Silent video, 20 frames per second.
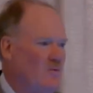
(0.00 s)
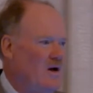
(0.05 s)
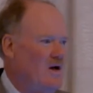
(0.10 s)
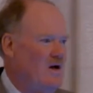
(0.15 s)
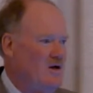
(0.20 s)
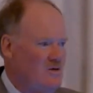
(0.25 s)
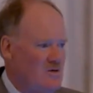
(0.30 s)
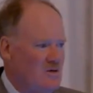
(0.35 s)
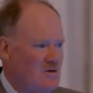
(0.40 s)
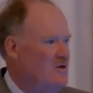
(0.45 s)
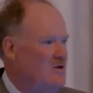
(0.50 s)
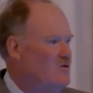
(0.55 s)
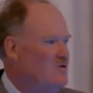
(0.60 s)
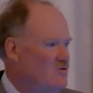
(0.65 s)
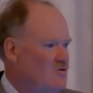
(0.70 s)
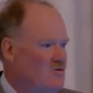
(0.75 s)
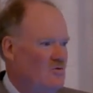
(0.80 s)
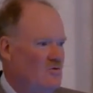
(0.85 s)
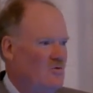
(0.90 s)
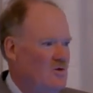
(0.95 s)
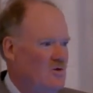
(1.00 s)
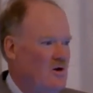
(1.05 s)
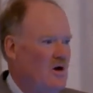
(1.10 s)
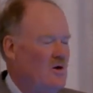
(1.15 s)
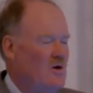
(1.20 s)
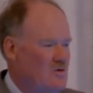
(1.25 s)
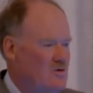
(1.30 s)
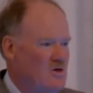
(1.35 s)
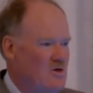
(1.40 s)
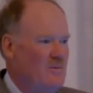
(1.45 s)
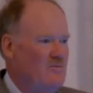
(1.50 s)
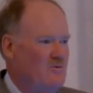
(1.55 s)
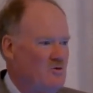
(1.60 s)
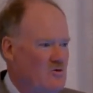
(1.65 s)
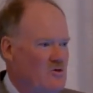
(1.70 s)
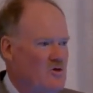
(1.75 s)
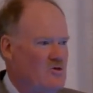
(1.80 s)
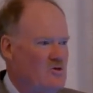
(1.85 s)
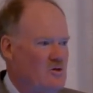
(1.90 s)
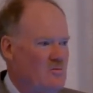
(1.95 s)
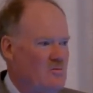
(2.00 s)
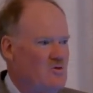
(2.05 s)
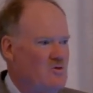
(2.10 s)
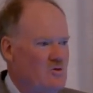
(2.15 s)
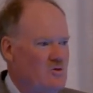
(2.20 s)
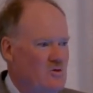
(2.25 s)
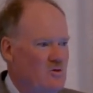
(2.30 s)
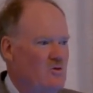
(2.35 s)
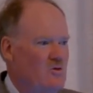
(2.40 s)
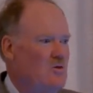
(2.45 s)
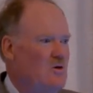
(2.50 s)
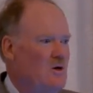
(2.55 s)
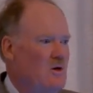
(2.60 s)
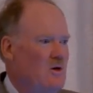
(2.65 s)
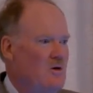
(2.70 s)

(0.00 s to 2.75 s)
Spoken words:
ways with our receptor systems to